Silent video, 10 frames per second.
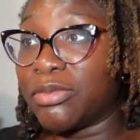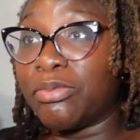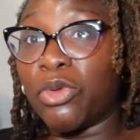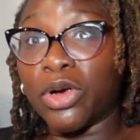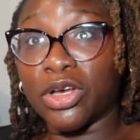
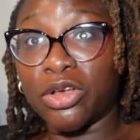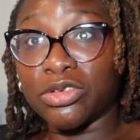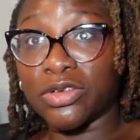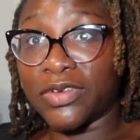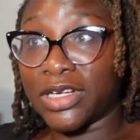more
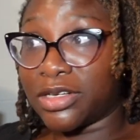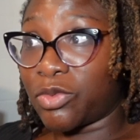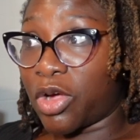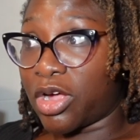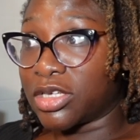clothes over there to
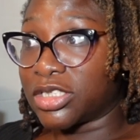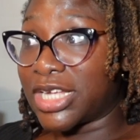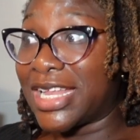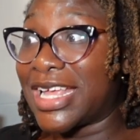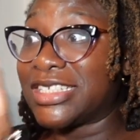wash.
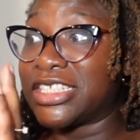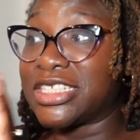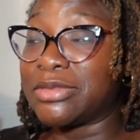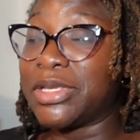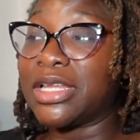And that's
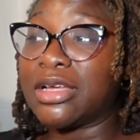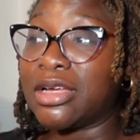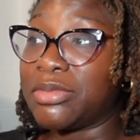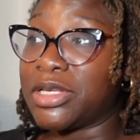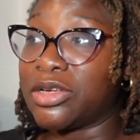just me and the
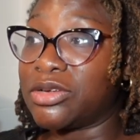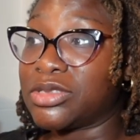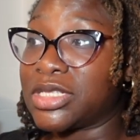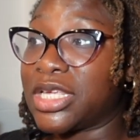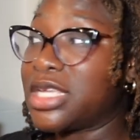hubby
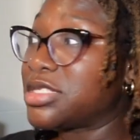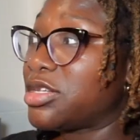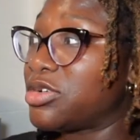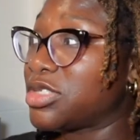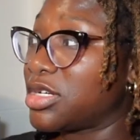clothes. The kids'
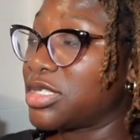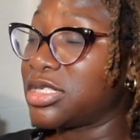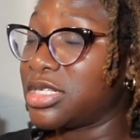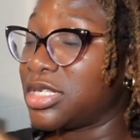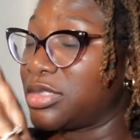clothes are
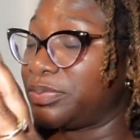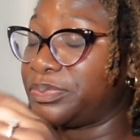good.